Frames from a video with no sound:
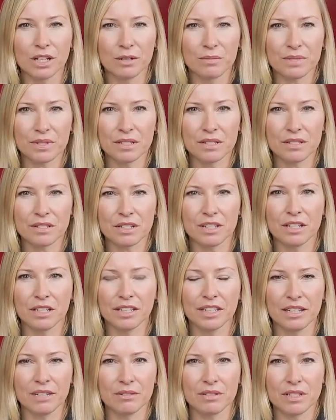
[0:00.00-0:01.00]
alarms
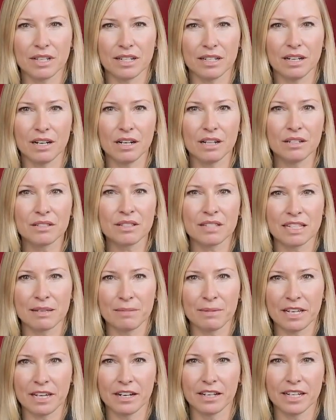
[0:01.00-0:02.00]
installed outside all
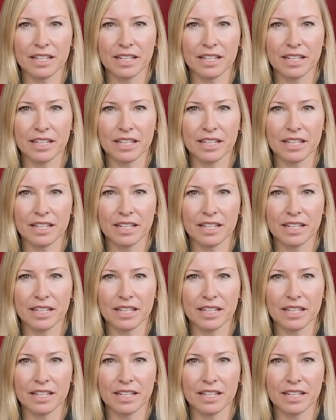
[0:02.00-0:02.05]
sleeping